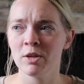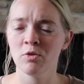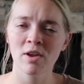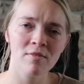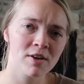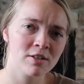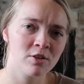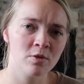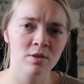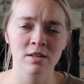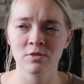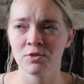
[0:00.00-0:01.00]
You never get to
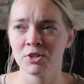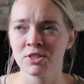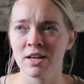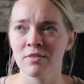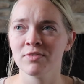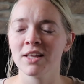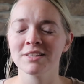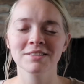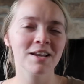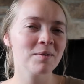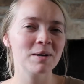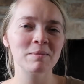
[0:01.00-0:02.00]
do things for yourself. That's
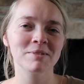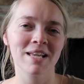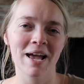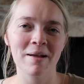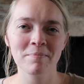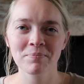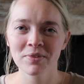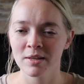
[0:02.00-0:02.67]
not what I'm saying.